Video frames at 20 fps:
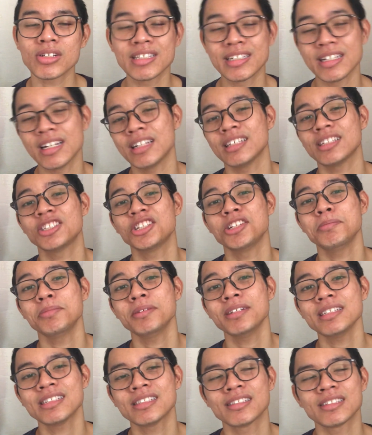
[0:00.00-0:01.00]
they are the
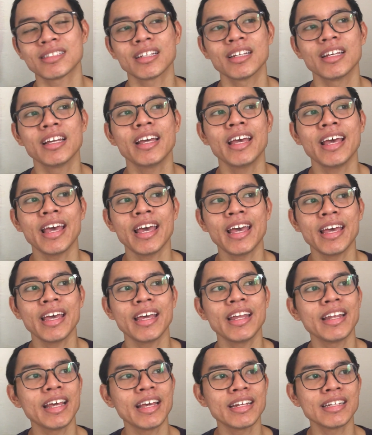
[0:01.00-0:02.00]
cheapest,
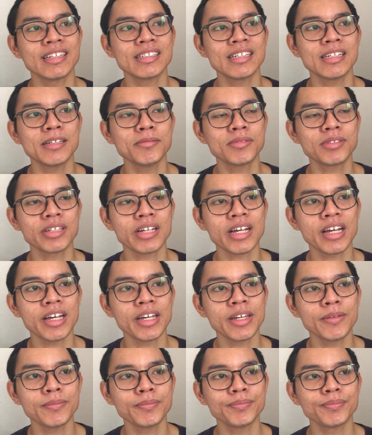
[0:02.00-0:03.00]
and at the same
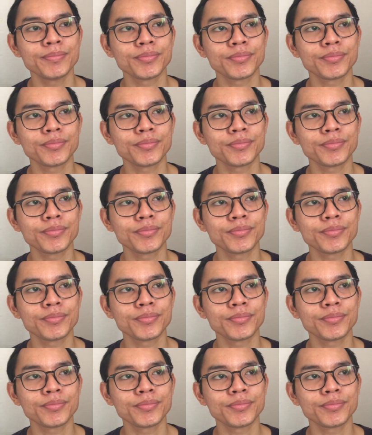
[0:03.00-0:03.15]
time,